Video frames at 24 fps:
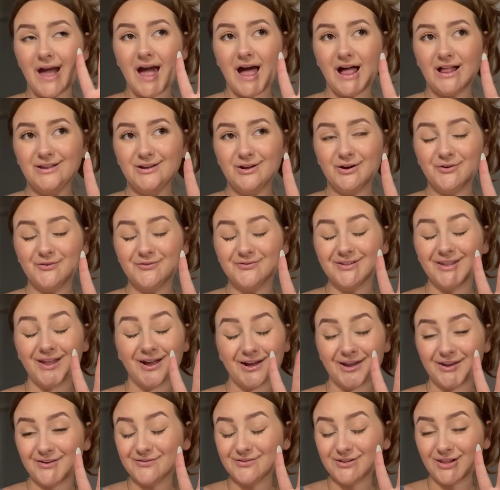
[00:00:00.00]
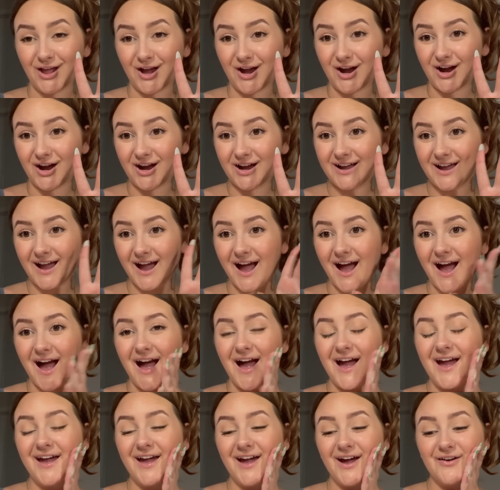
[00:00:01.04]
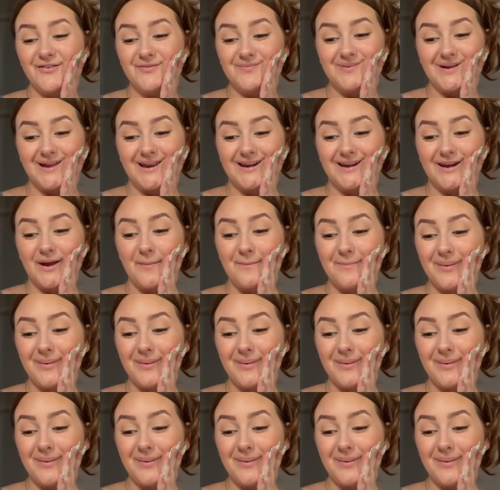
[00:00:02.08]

Hello, vloggy vlog. I have been